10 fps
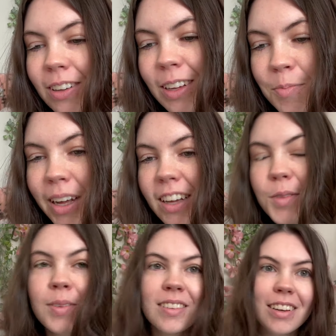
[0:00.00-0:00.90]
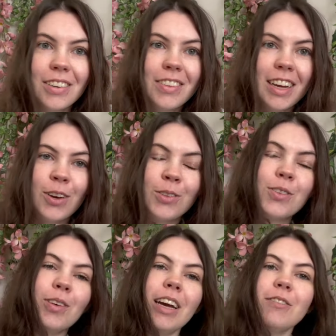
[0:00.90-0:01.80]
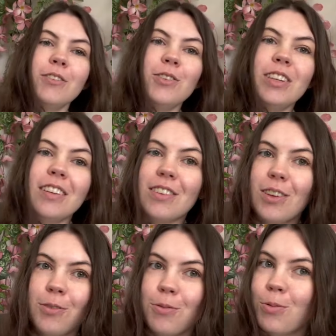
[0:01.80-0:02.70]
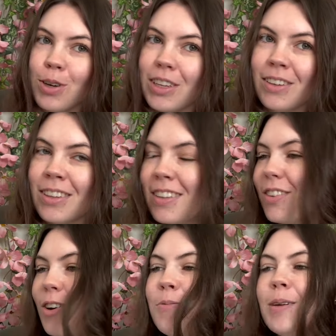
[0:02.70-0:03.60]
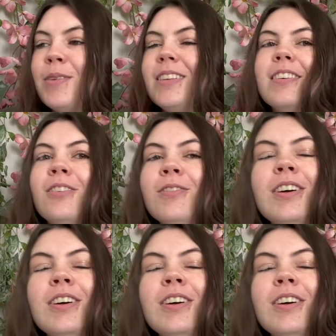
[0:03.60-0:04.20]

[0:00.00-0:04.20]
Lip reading: My husband's out of town, so I have a few days of working on this all by myself.